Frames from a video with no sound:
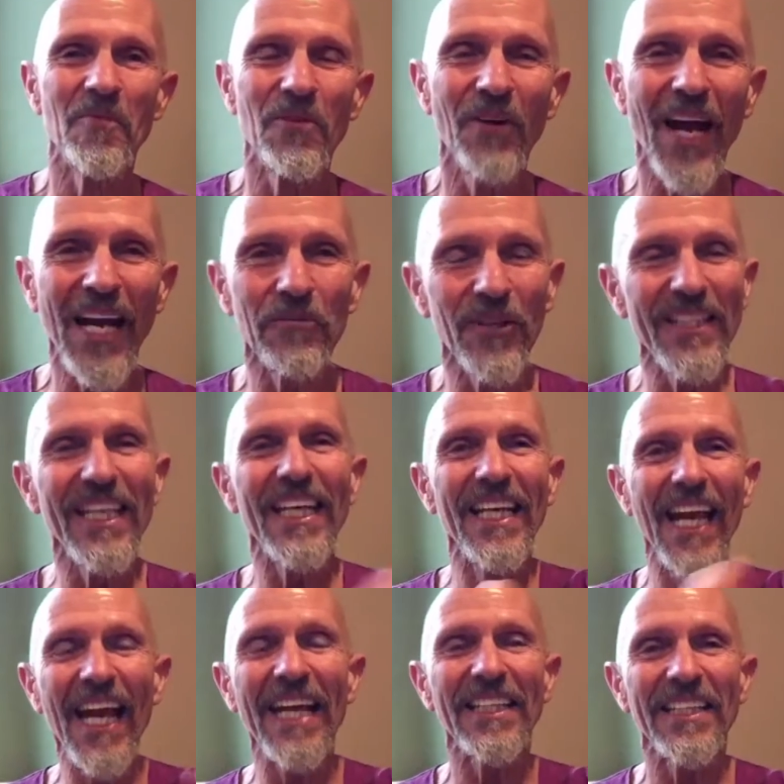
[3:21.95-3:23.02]
Right? When the
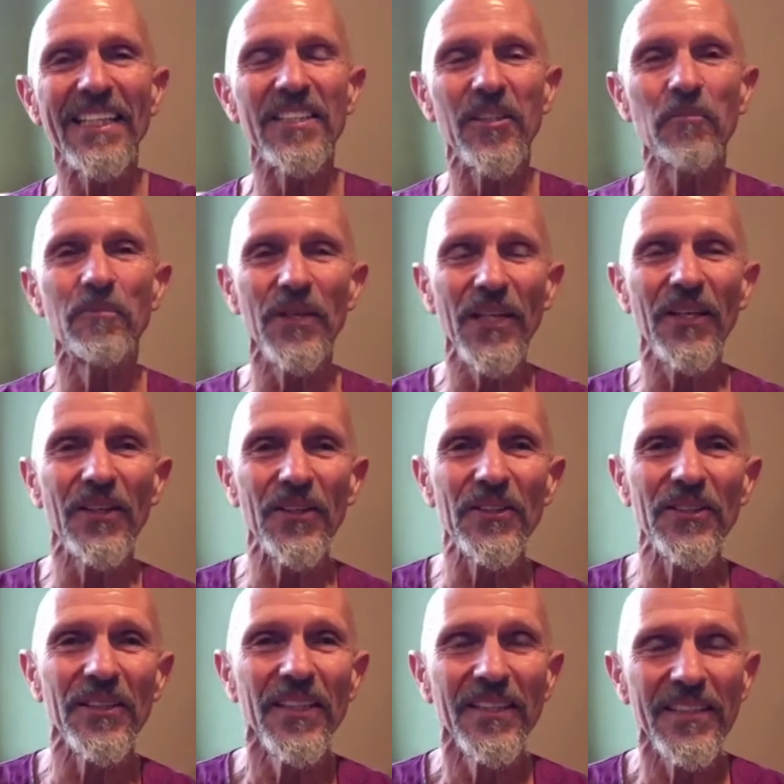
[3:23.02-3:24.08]
can't
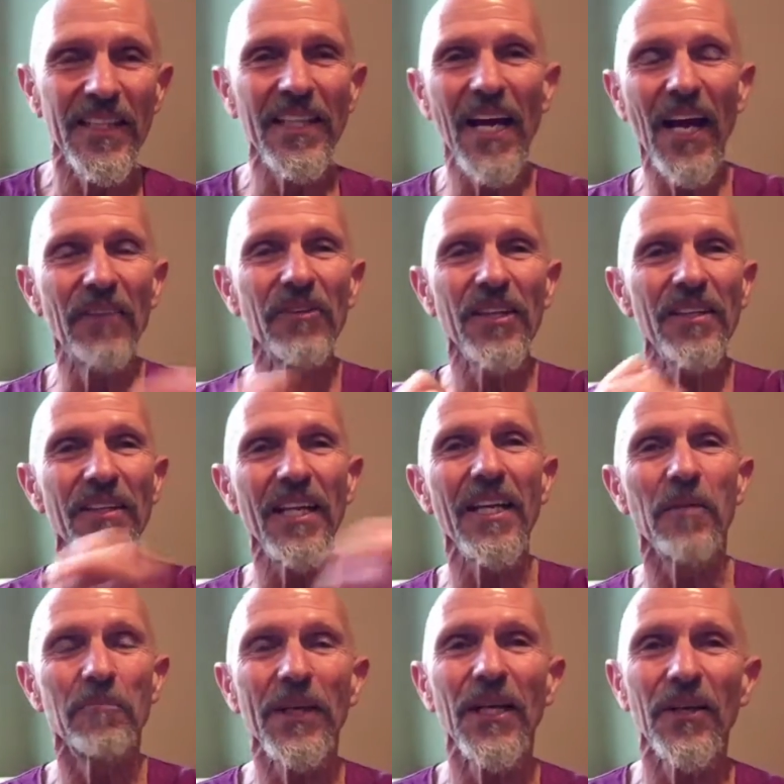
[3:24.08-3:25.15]
disappears, then
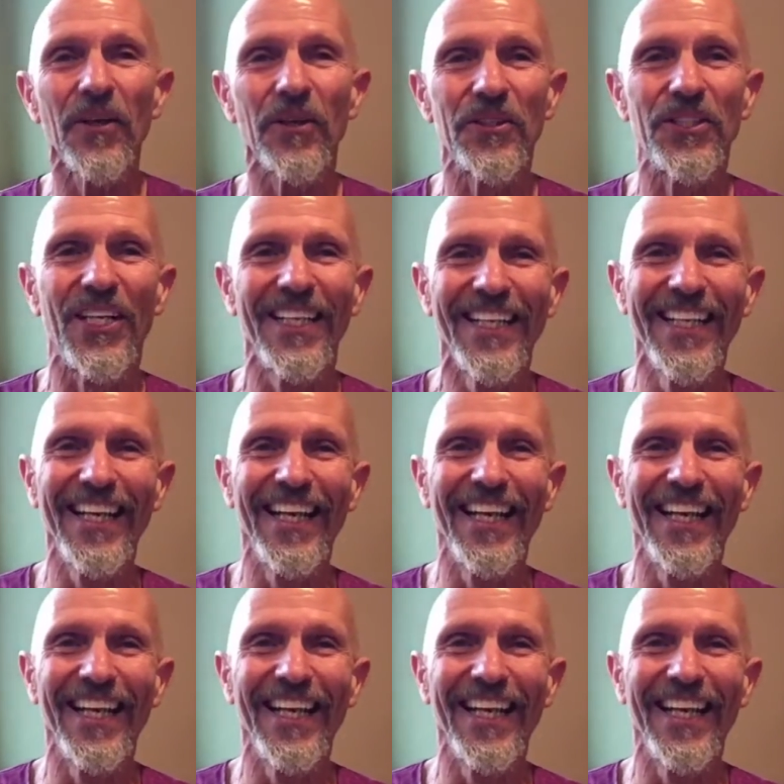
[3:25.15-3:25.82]
everything appears.